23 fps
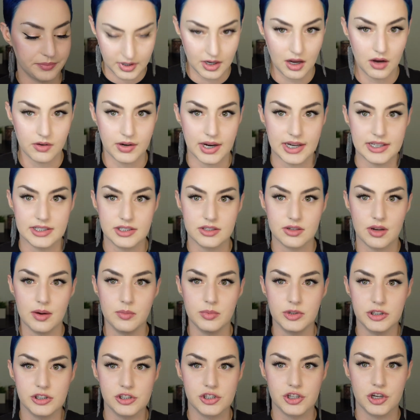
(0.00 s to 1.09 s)
Okay, so I
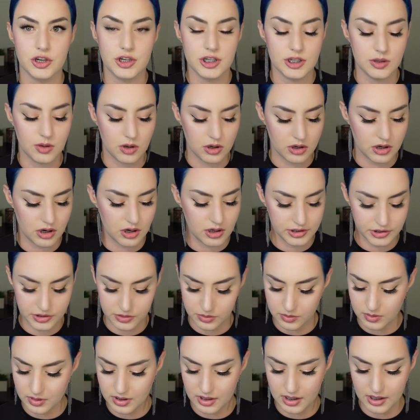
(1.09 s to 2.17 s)
will show you, I'll
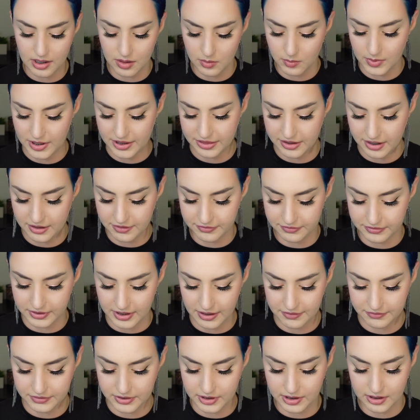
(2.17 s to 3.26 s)
contour with a
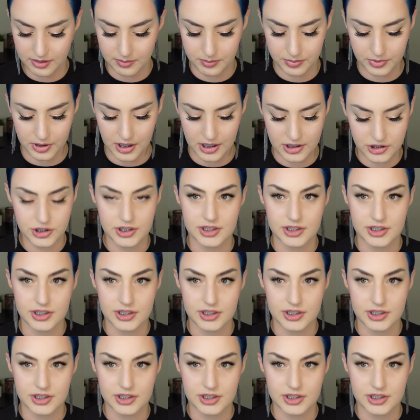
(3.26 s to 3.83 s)
fluffier brush.